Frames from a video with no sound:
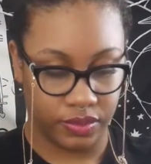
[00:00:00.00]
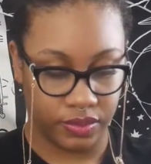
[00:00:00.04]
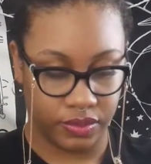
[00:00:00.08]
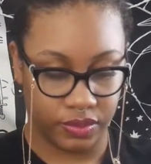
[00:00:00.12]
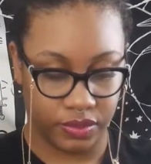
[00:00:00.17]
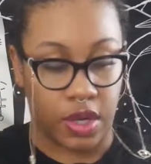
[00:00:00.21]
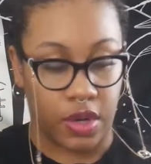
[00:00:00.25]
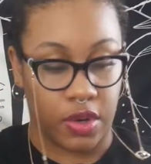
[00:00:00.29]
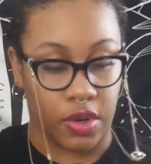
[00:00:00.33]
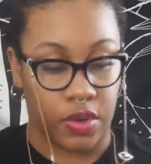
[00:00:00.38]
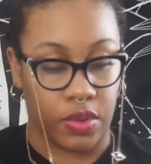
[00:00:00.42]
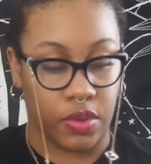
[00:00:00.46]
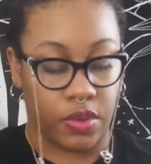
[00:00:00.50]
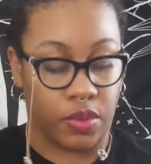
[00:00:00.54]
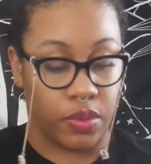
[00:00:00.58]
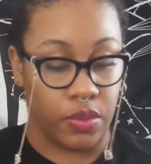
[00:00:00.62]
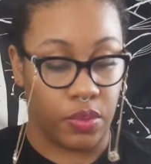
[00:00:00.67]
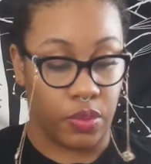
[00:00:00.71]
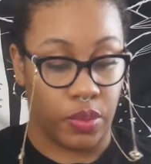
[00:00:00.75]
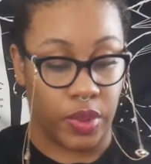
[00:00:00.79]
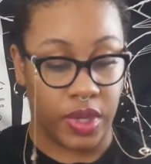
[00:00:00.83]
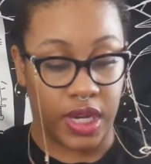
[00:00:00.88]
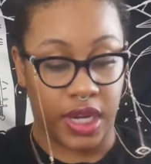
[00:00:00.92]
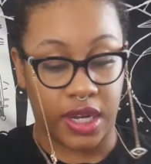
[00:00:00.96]
So
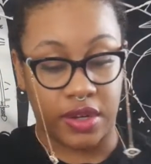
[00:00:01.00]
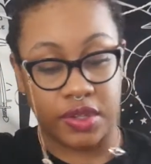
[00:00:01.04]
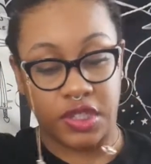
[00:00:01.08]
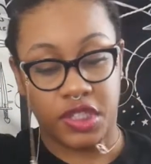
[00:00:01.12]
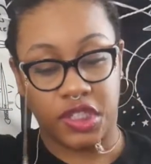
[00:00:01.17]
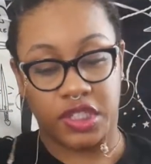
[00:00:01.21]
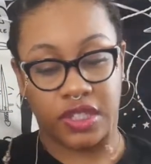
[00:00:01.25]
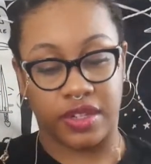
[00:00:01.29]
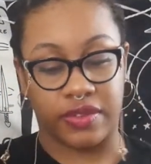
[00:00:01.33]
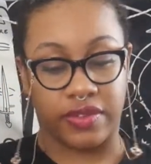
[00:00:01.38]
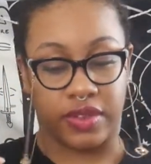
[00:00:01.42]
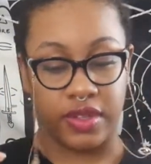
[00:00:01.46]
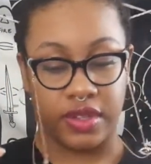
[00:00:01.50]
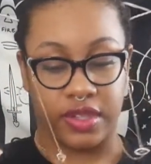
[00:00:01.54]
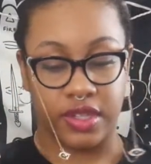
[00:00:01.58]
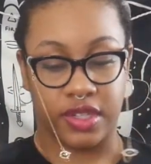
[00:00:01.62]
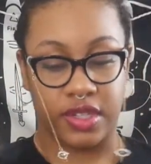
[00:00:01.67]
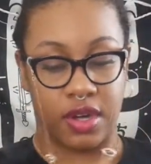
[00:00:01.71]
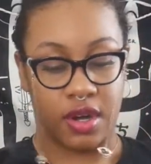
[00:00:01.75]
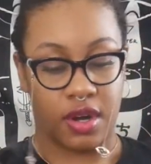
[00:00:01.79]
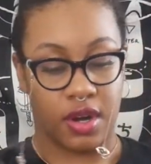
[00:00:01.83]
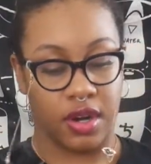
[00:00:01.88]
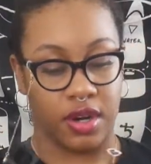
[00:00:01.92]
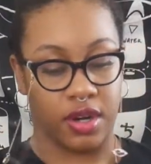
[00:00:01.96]
when I was shuffling these
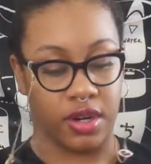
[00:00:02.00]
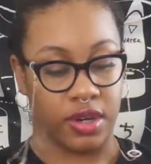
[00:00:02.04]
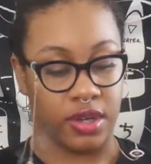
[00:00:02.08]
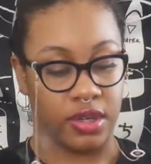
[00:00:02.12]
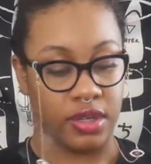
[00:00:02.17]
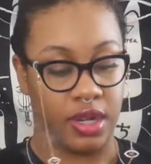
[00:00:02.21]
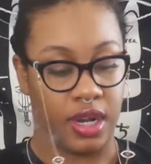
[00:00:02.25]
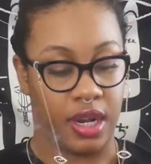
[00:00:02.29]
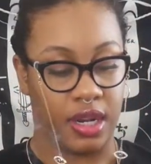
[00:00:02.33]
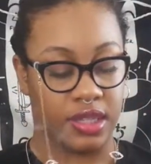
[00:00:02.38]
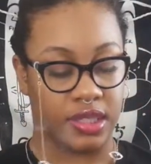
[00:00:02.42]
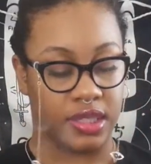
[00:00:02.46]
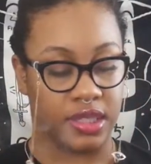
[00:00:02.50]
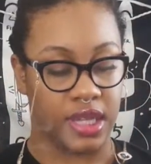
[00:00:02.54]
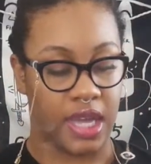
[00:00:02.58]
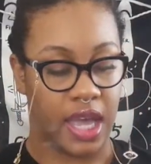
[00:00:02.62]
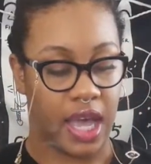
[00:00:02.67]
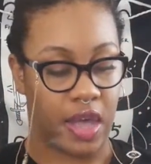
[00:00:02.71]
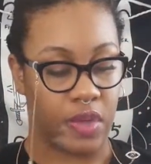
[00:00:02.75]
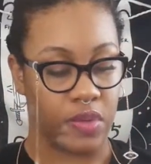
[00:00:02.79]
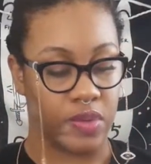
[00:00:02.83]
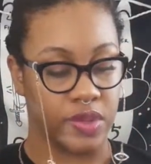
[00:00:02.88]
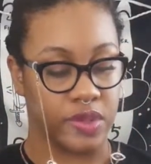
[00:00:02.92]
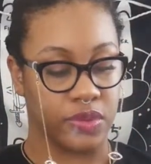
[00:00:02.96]
cards,
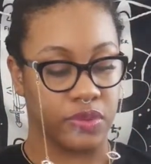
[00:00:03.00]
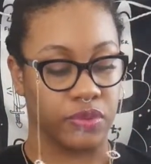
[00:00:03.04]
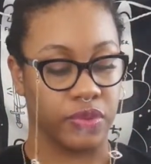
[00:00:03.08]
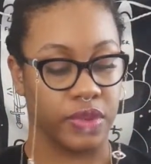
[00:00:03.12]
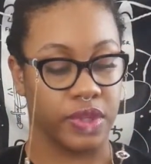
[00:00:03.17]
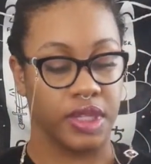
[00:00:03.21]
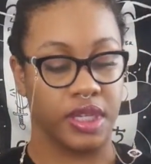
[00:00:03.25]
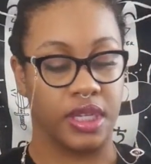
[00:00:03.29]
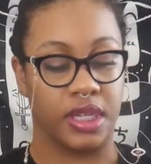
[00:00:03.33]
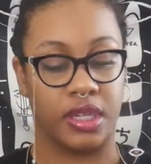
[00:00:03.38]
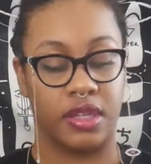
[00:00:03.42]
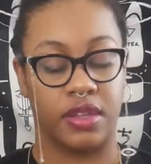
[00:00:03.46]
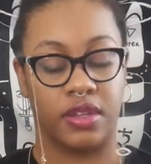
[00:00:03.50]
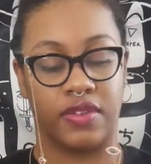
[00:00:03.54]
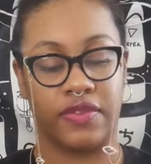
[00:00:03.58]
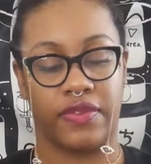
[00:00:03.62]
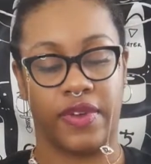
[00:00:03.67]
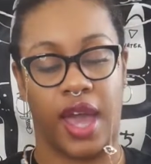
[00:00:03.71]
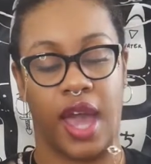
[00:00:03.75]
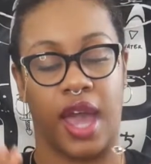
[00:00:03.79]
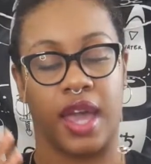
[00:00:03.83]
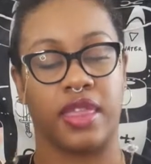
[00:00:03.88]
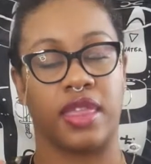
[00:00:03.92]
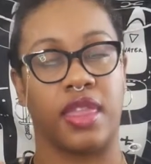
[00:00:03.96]
I was really getting the
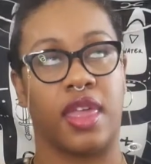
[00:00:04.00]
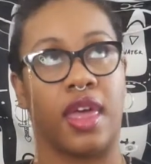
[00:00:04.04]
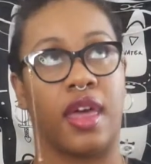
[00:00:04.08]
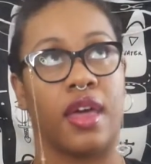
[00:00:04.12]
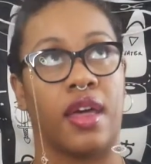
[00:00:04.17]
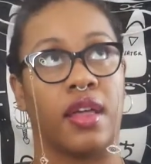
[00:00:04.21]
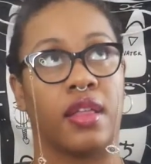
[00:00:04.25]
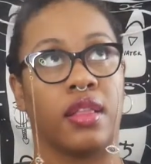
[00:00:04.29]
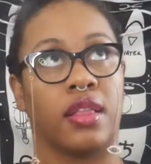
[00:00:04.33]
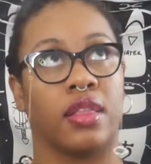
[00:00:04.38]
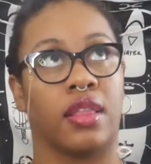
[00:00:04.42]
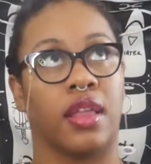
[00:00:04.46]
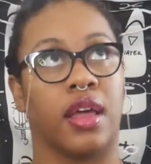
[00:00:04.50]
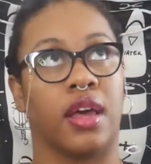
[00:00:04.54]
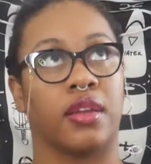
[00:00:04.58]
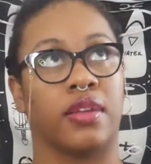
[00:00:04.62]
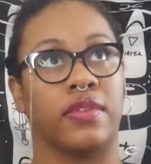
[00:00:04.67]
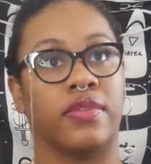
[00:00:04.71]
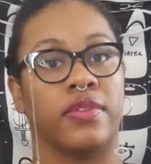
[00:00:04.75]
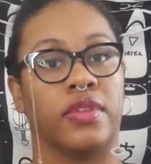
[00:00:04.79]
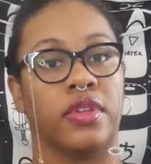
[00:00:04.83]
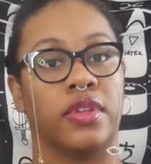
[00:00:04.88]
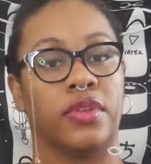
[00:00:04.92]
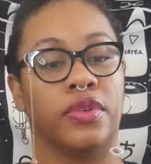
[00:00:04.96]
fact that a lot
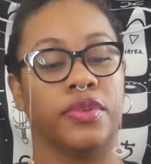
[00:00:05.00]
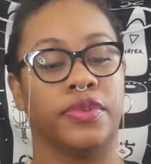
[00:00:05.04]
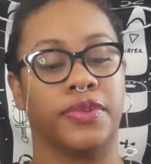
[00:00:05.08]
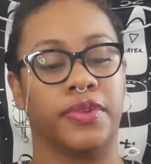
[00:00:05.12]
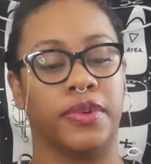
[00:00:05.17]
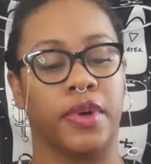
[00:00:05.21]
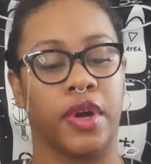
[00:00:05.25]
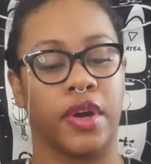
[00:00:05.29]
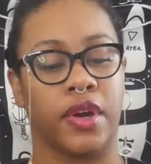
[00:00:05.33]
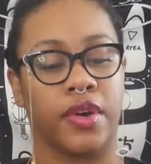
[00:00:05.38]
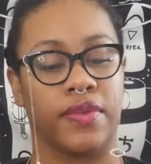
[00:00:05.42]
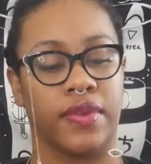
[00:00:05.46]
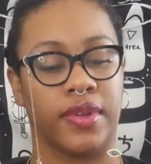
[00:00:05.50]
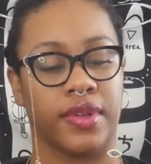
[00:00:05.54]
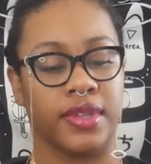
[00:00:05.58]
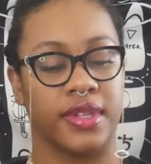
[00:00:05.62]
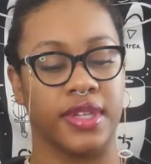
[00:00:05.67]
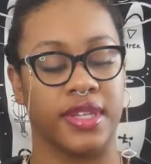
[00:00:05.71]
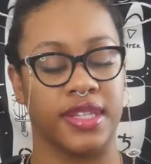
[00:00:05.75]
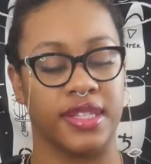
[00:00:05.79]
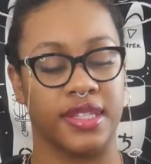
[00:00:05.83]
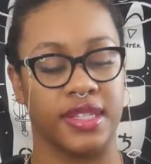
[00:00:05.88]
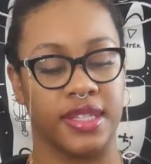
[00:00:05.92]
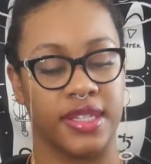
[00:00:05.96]
of you are
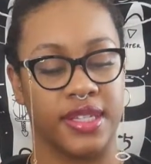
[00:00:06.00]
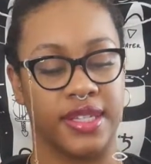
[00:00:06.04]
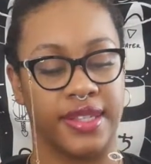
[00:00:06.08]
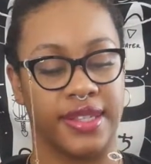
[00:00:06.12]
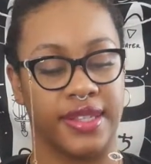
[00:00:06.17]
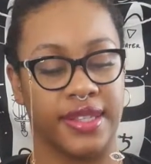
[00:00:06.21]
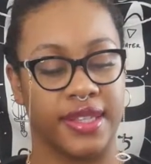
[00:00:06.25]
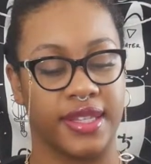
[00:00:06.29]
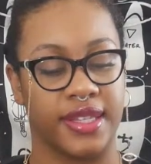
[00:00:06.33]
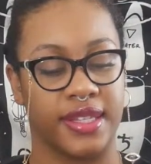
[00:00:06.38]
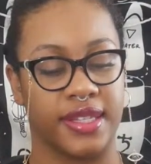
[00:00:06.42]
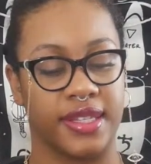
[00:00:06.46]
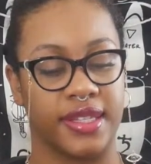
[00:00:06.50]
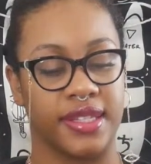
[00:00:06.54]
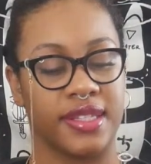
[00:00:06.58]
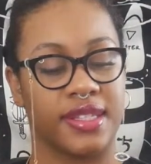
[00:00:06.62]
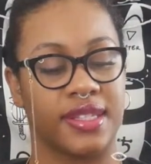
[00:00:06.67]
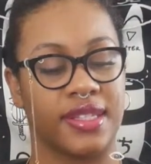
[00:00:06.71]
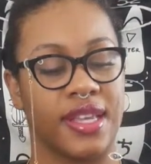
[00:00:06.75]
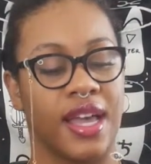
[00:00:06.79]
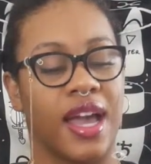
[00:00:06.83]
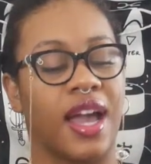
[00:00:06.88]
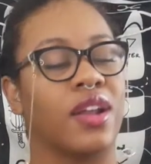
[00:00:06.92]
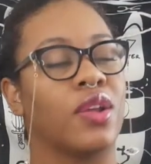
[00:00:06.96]
releasing
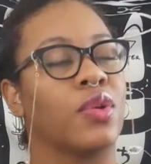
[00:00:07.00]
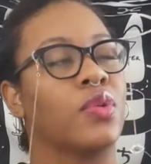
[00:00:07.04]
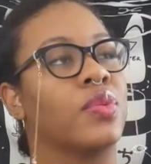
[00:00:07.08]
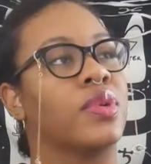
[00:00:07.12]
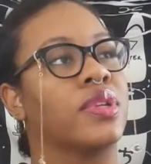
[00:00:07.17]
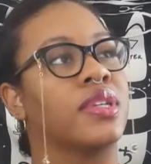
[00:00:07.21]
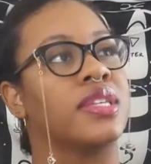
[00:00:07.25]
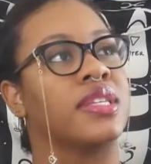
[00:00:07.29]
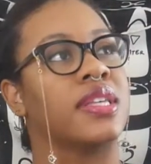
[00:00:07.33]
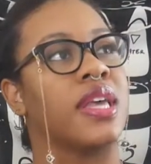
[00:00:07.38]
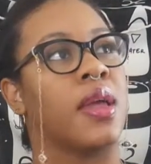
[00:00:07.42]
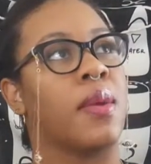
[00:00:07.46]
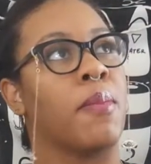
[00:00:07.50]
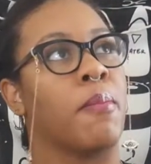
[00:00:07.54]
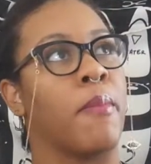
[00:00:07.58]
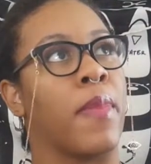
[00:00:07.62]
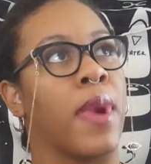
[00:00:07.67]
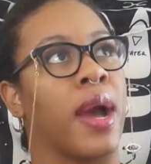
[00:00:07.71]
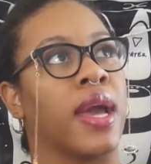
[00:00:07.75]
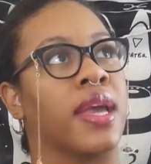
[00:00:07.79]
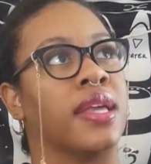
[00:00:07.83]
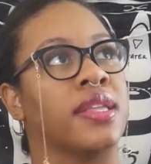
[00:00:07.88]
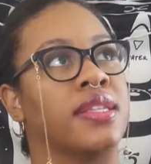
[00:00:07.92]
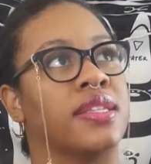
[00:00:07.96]
this, I don't want to say
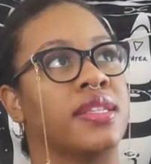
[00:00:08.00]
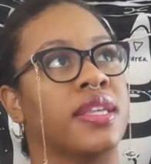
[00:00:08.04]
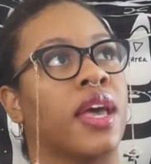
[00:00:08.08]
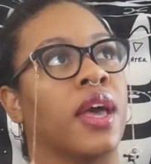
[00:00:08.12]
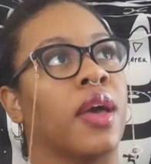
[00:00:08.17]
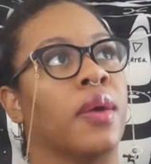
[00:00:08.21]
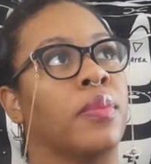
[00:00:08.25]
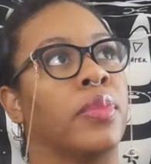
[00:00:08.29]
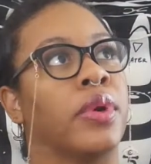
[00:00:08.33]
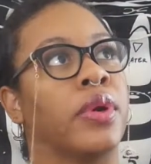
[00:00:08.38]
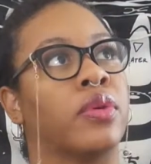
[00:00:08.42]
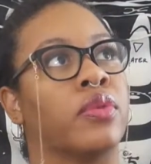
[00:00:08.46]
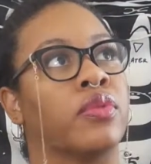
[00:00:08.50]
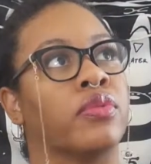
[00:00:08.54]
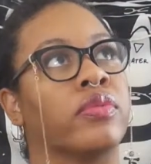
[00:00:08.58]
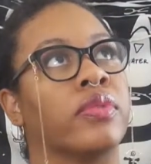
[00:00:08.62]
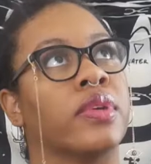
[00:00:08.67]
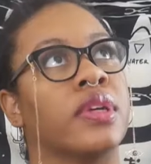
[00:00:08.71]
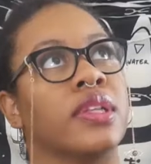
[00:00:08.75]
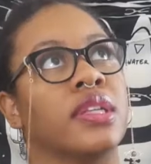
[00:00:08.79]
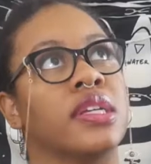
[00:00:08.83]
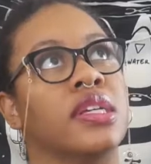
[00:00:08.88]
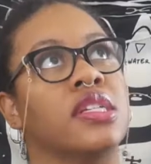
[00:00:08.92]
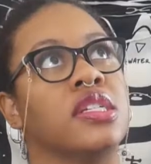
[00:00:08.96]
mindset, but
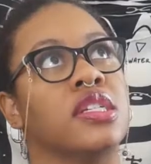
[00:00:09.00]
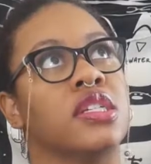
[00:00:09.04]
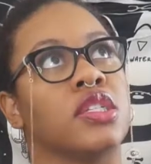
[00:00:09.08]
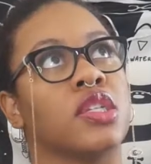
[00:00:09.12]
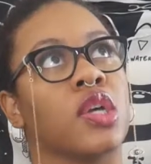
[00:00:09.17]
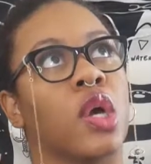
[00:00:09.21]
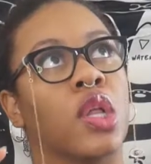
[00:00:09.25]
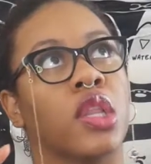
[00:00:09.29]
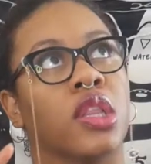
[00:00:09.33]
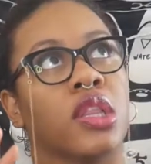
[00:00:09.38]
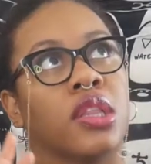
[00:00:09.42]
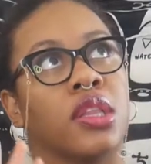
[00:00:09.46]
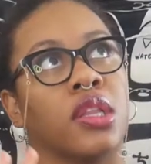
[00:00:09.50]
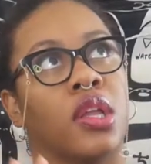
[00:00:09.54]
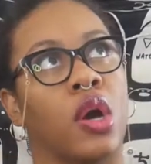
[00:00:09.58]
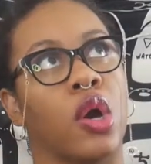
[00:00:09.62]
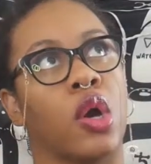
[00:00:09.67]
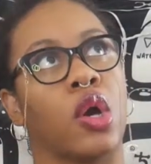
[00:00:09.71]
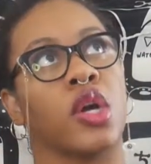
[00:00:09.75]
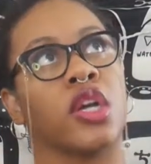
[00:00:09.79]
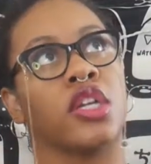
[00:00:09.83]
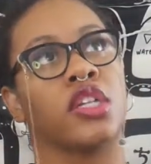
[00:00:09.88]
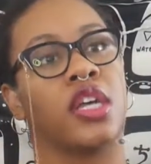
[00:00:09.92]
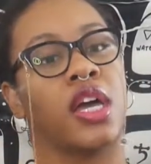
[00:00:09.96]
really just
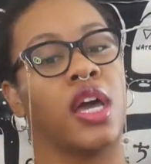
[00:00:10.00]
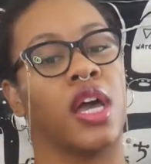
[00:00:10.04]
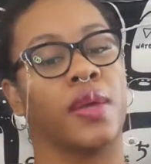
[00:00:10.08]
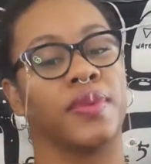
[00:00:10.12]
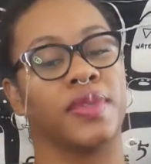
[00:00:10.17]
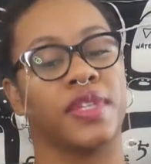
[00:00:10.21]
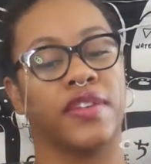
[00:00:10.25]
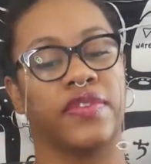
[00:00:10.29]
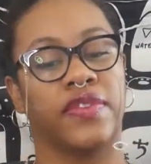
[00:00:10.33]
hard times.